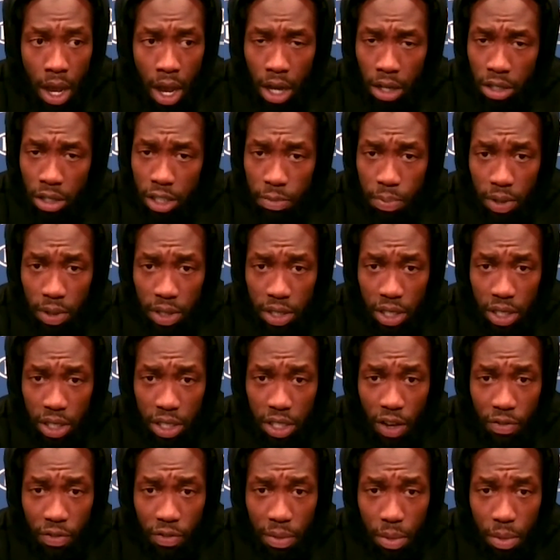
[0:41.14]
Just put
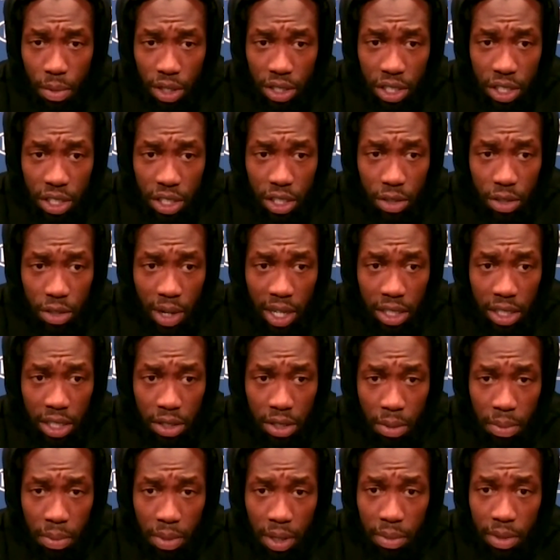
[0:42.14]
yourself in more situation
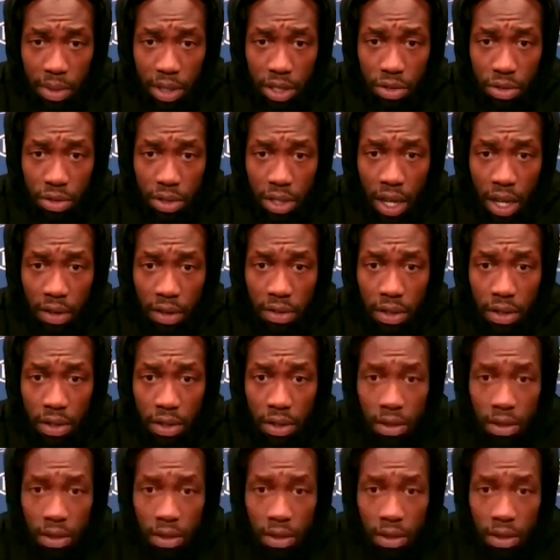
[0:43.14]
to be mental tough.